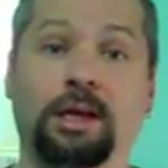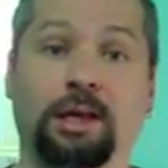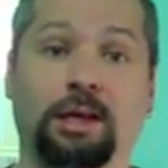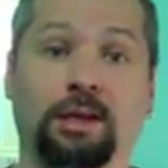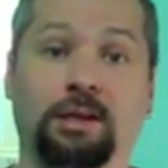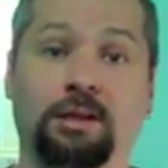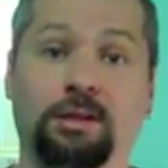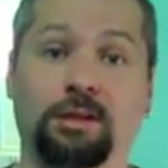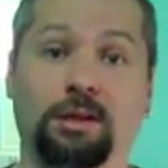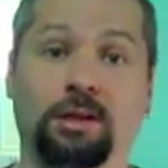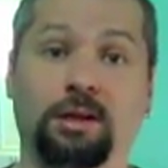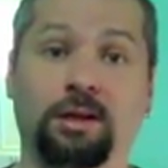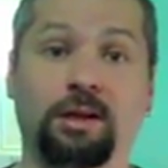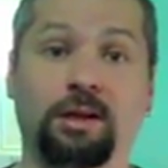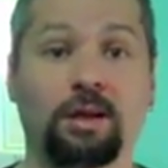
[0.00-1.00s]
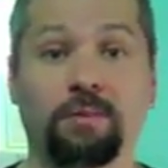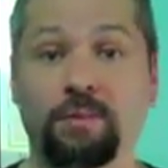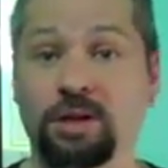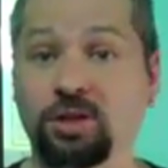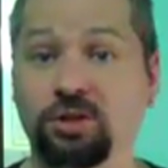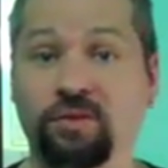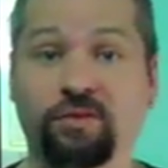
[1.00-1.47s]
and it
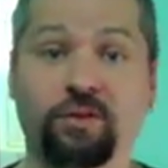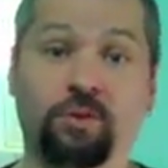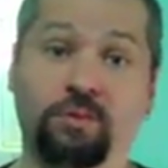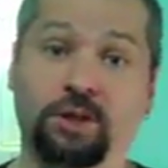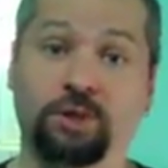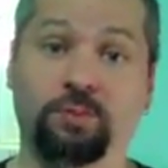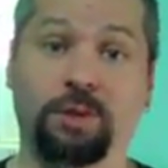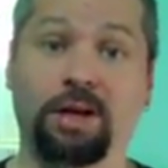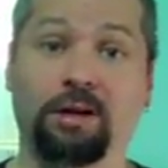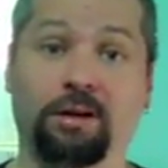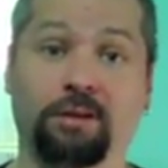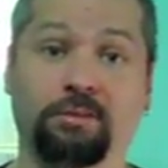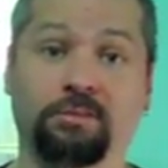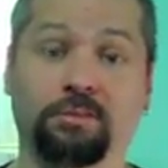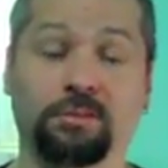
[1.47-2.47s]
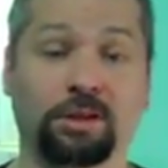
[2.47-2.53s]
makes you feel much better.